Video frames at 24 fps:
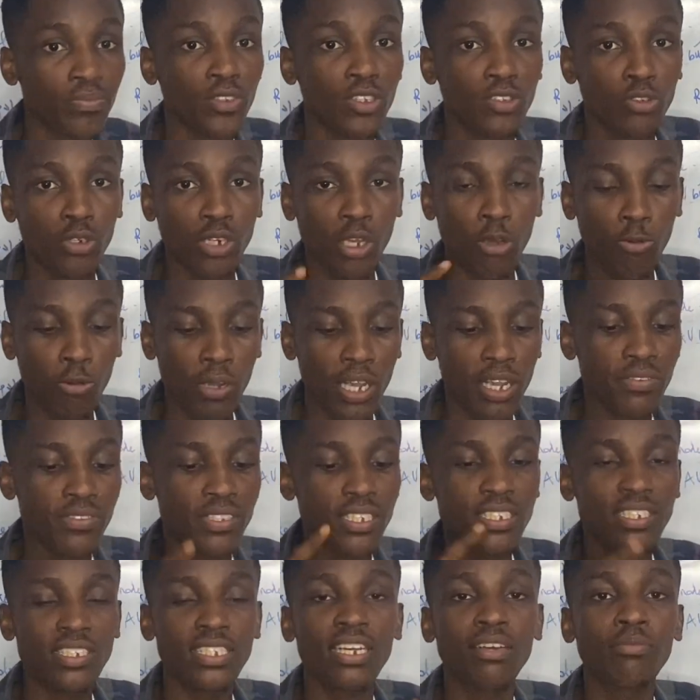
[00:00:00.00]
So the waves,
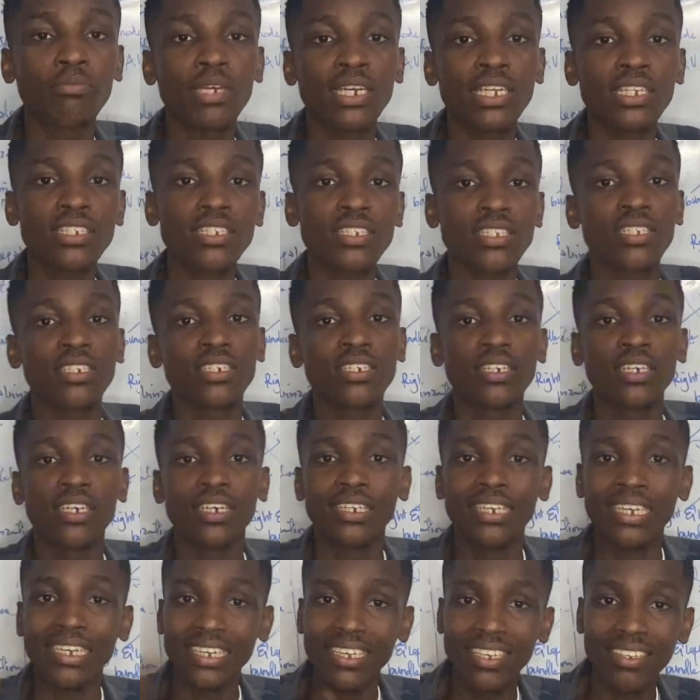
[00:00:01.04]
the segments,
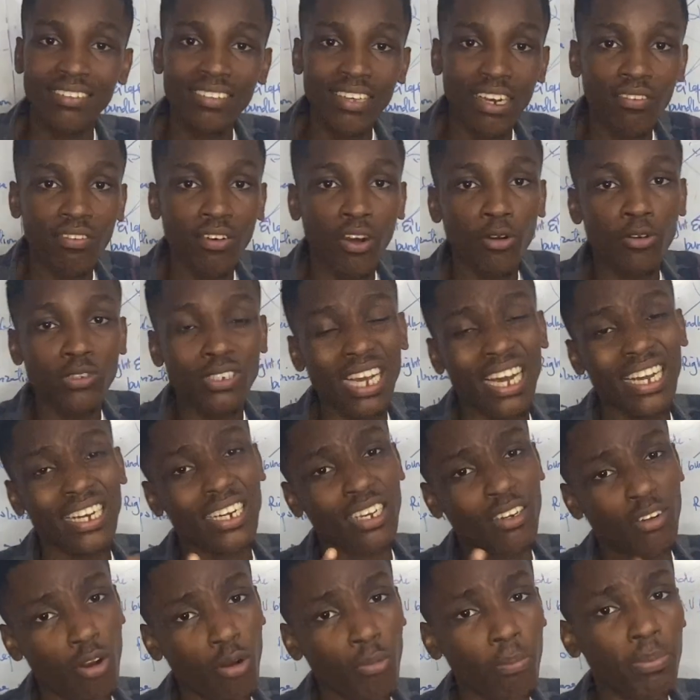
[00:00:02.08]
the intervals, and
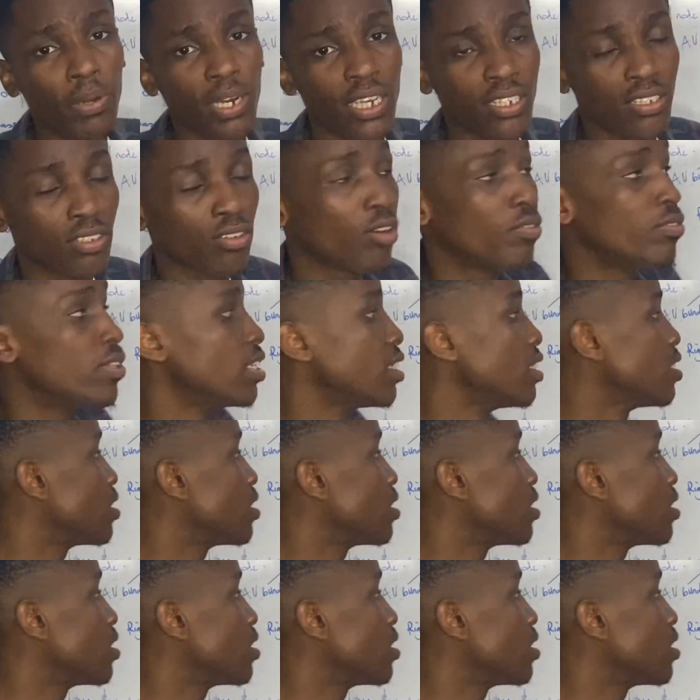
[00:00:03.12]
the complex of the